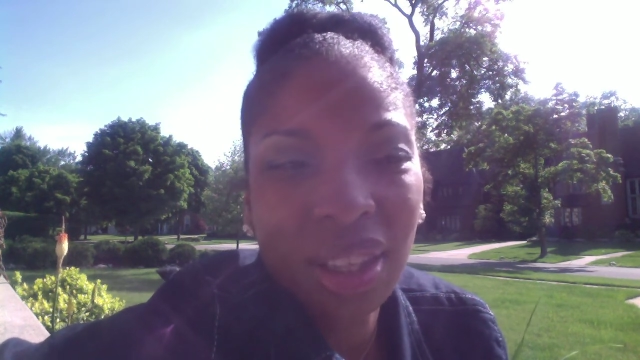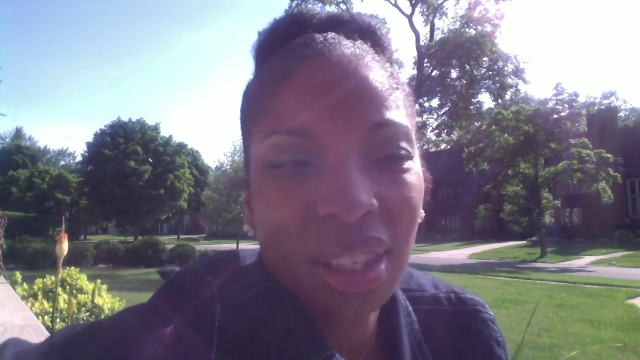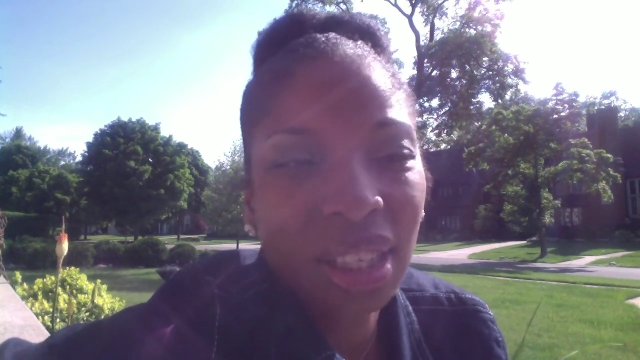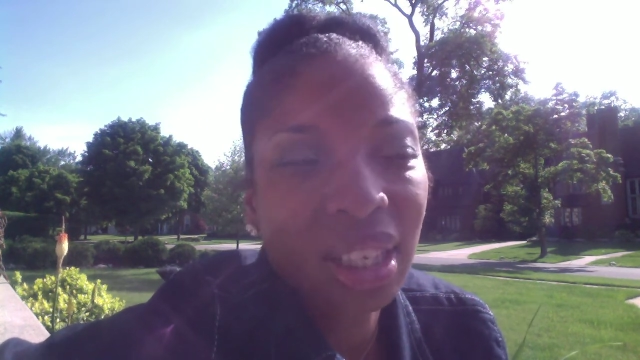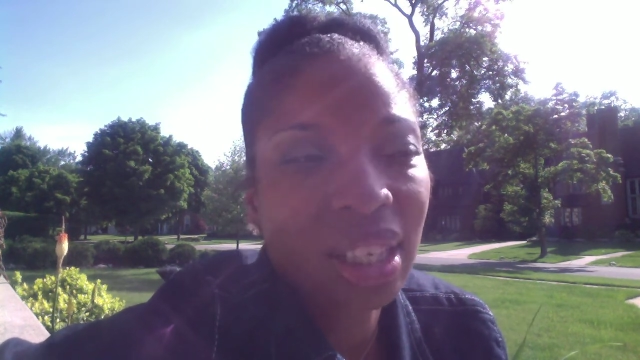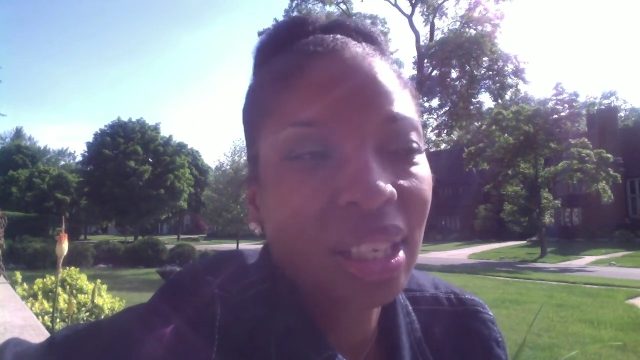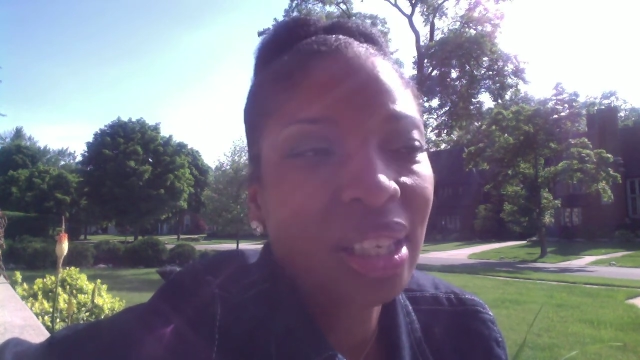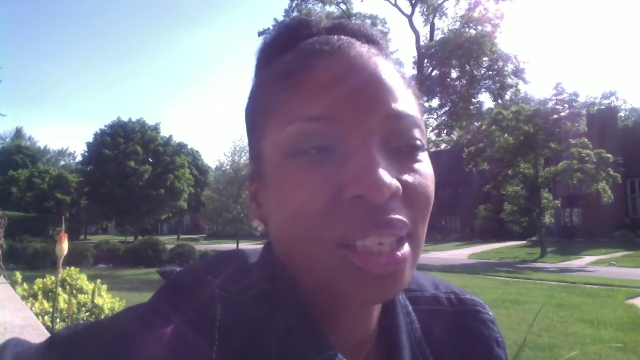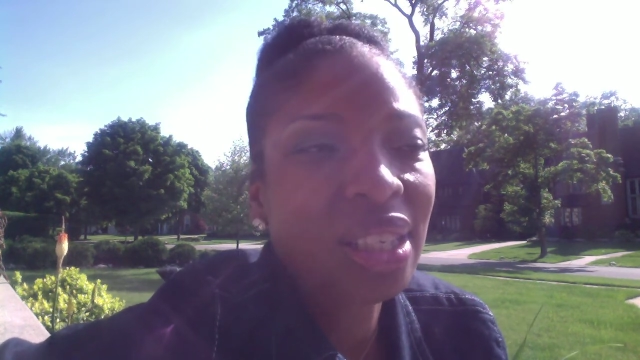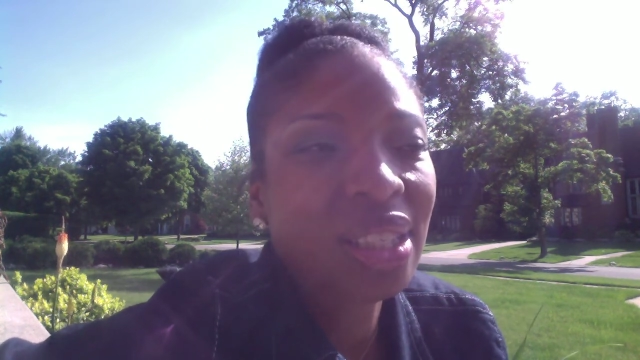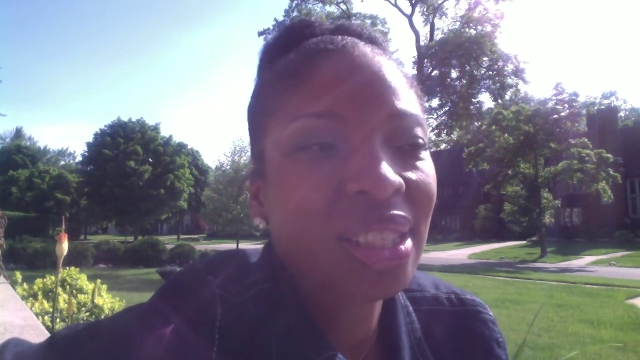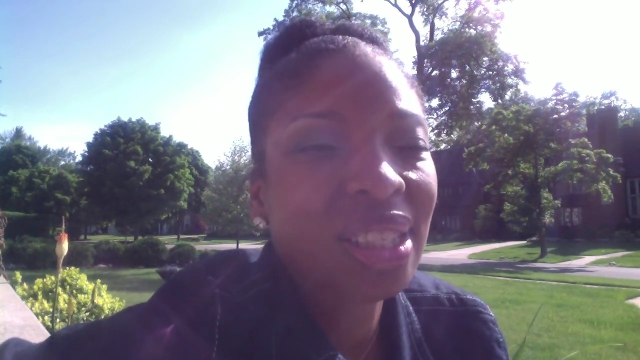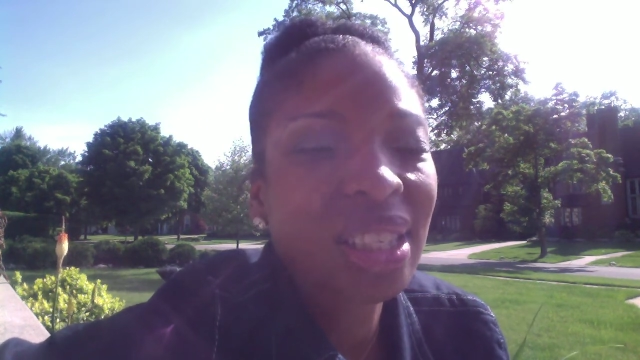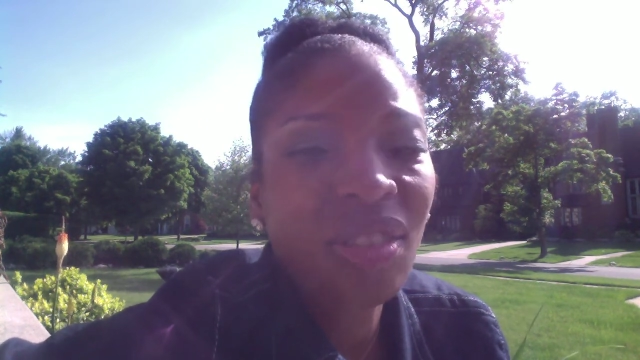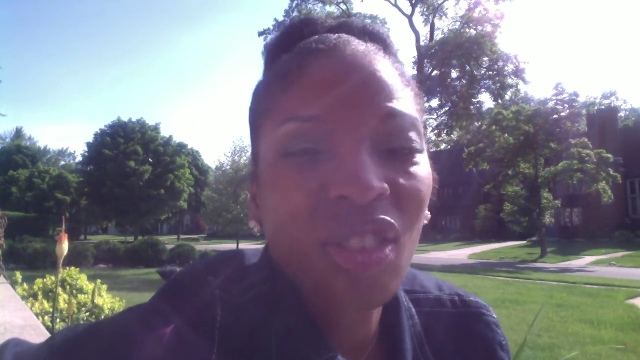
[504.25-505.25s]
the
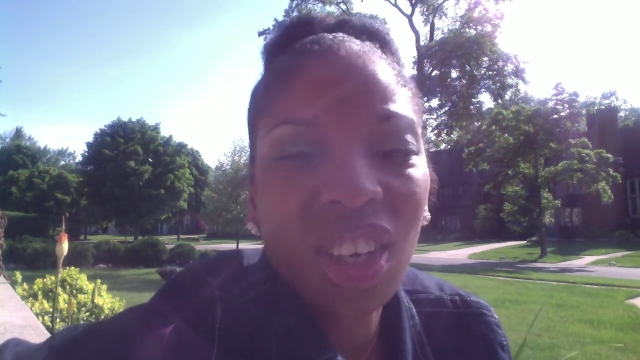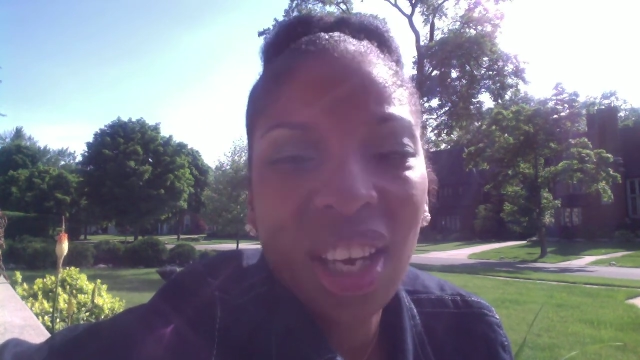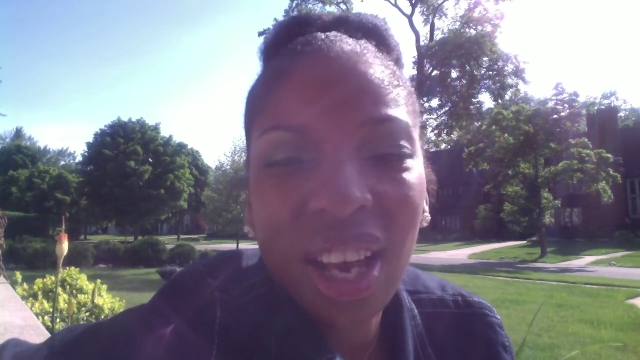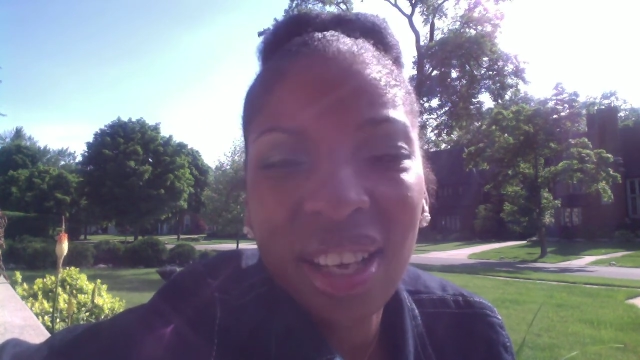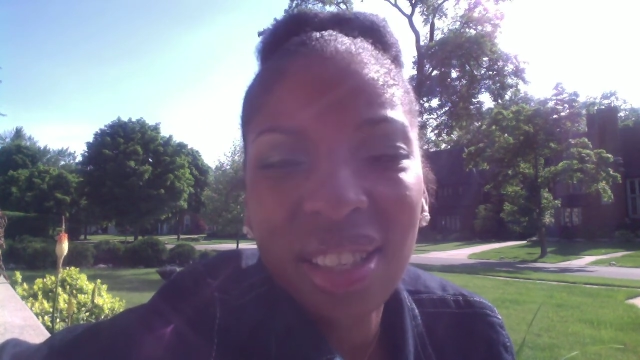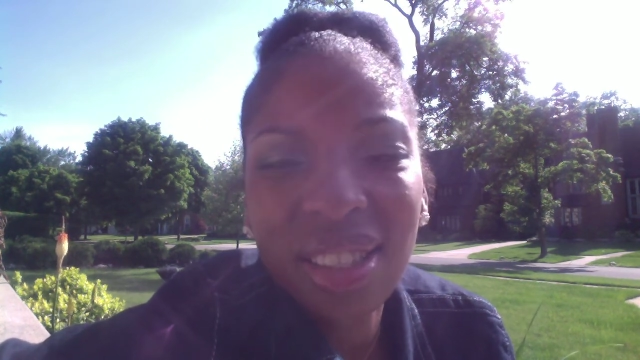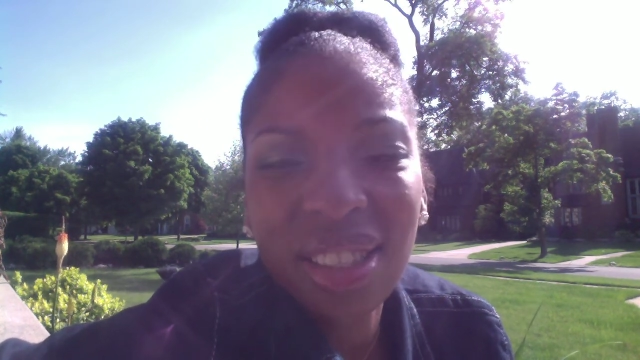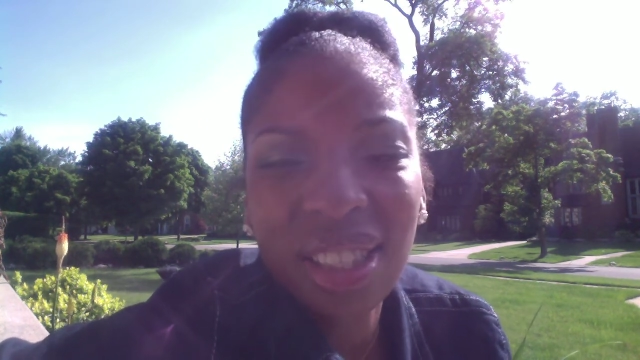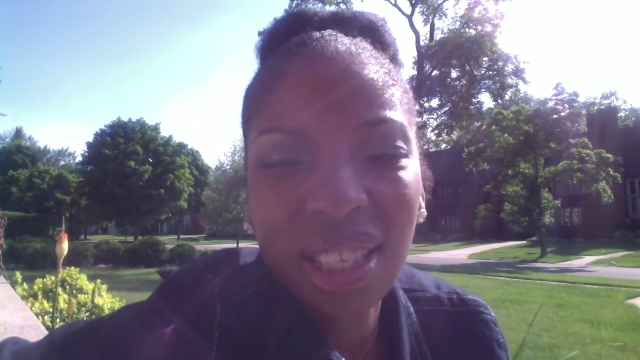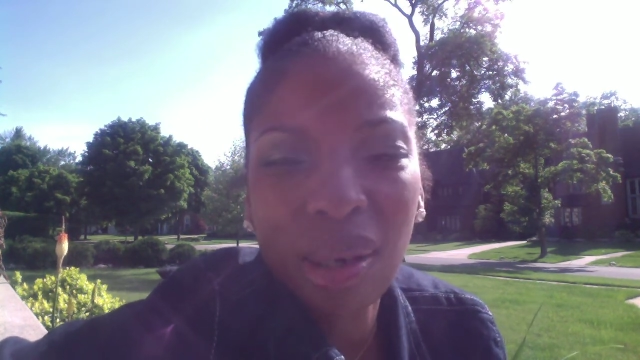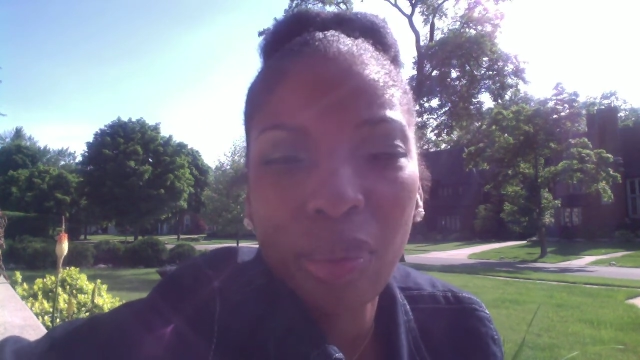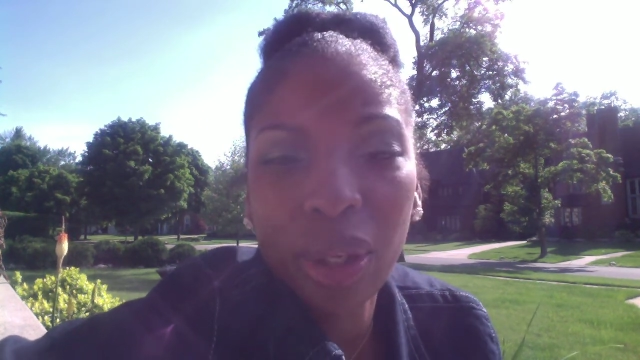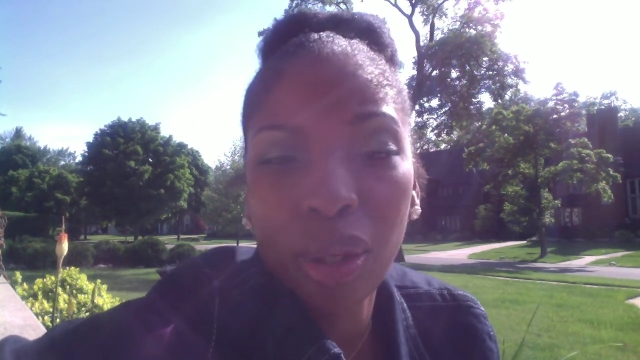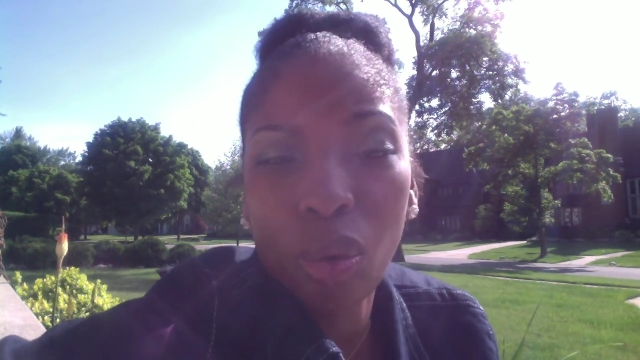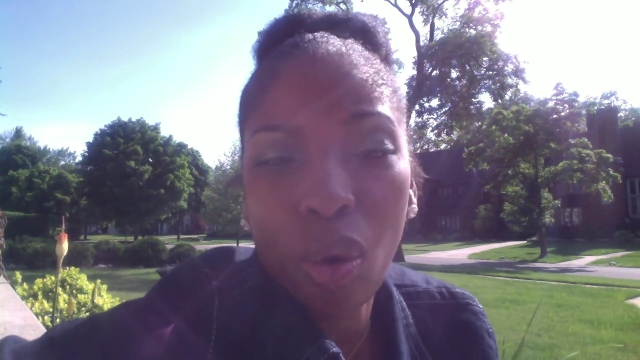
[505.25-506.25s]
CVS and I'm
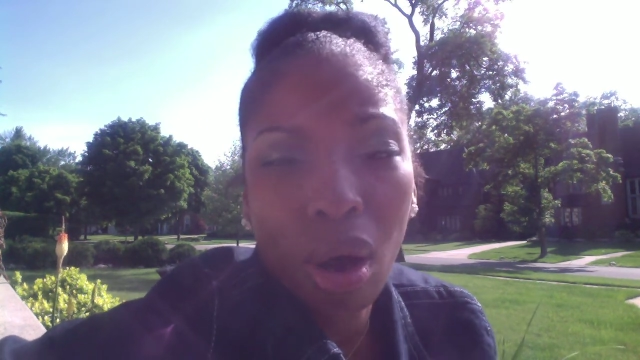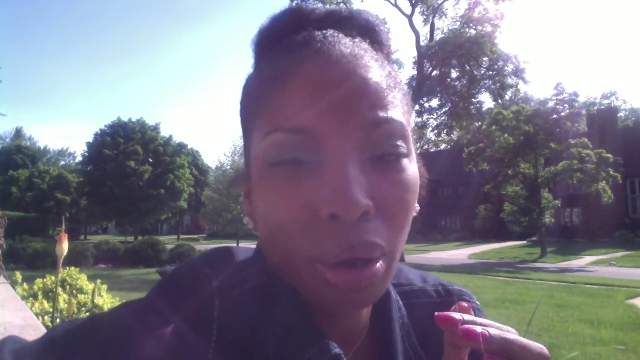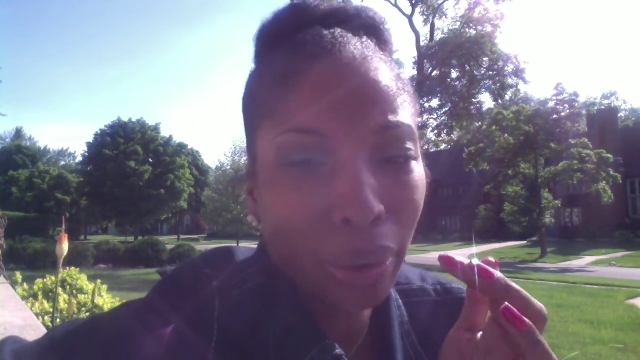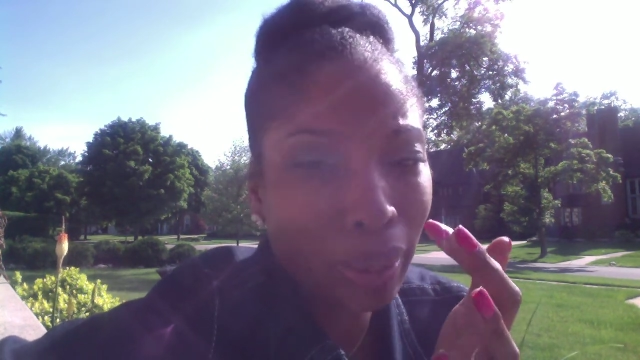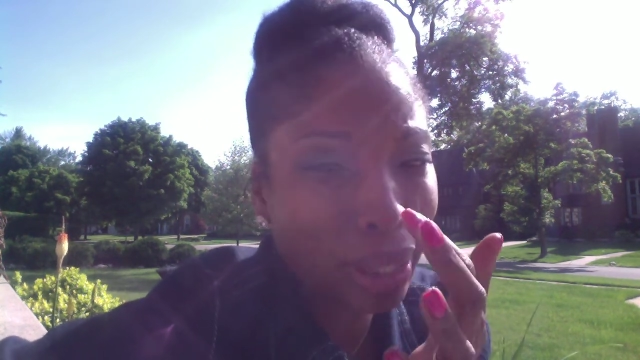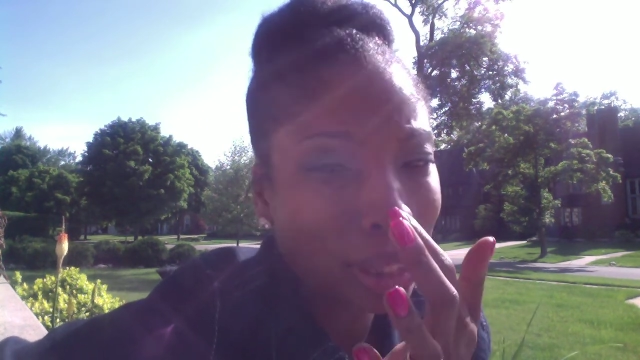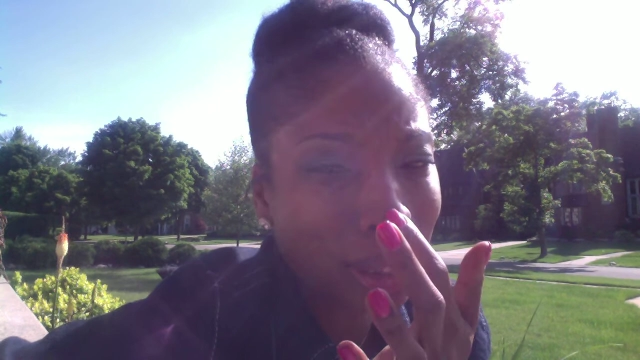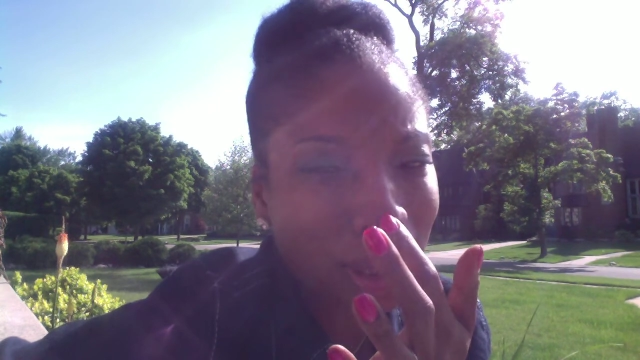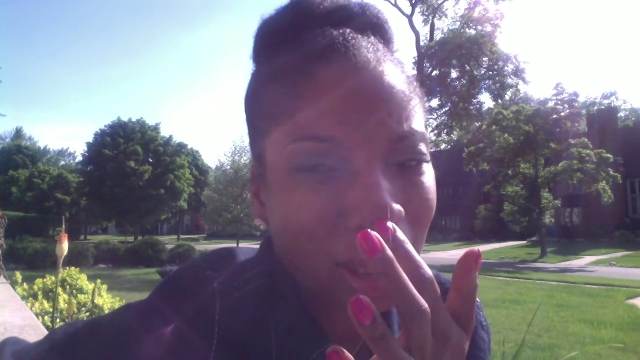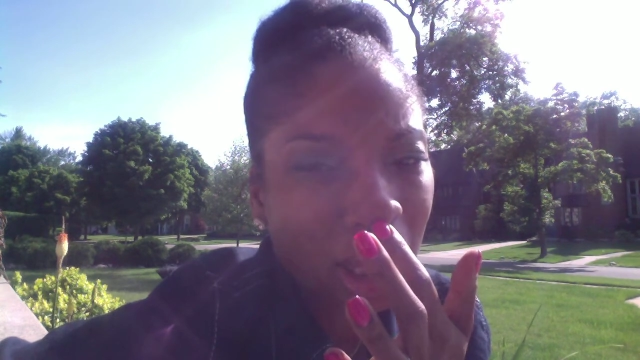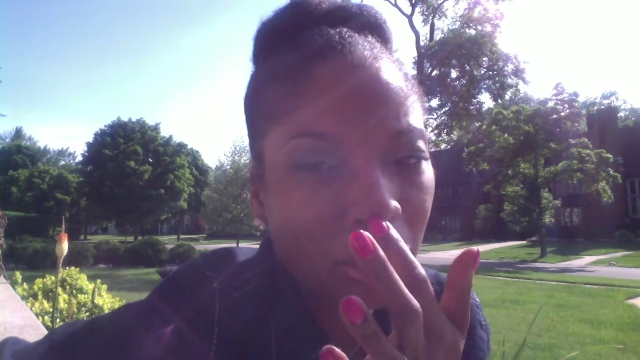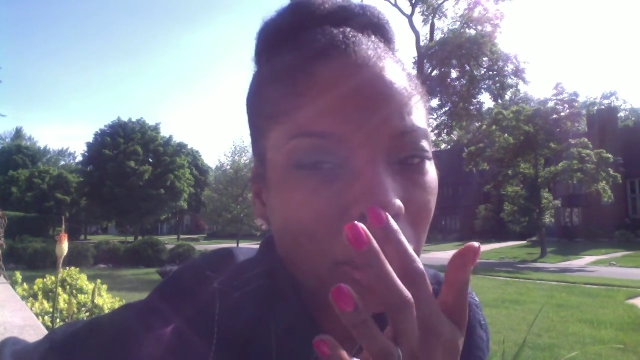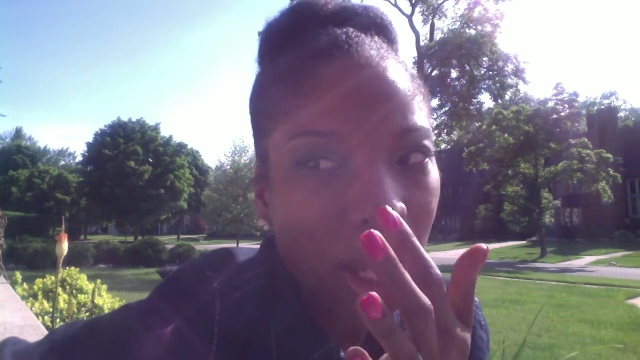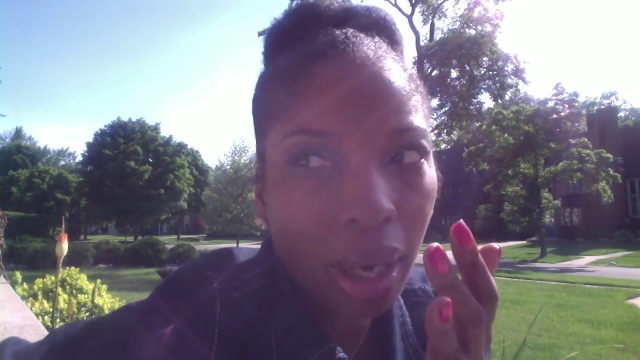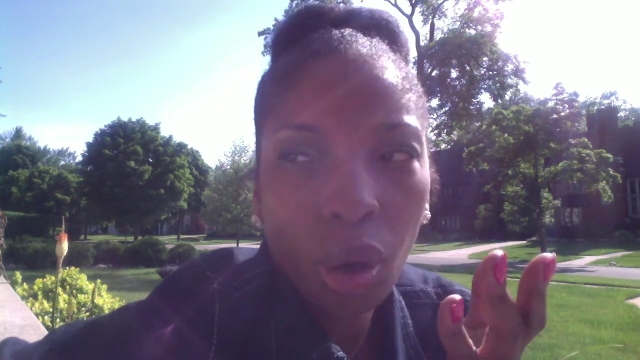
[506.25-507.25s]
at the Walgreens, and
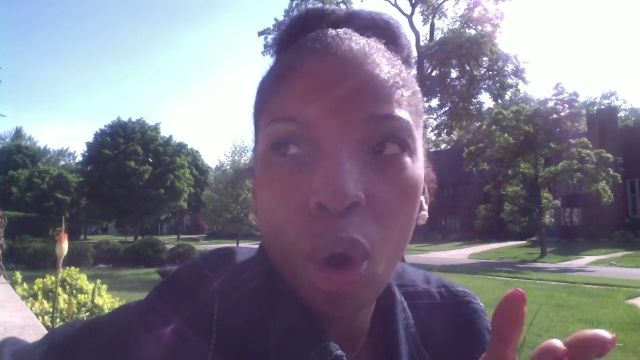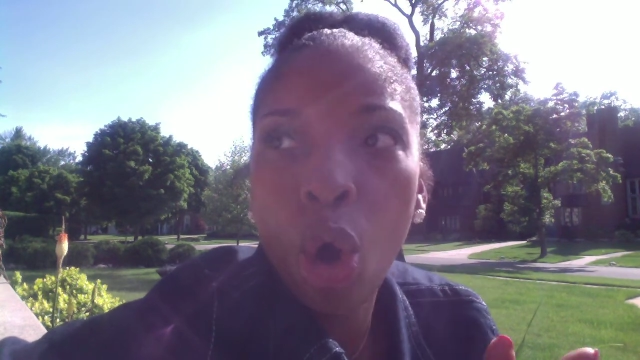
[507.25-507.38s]
I'm like,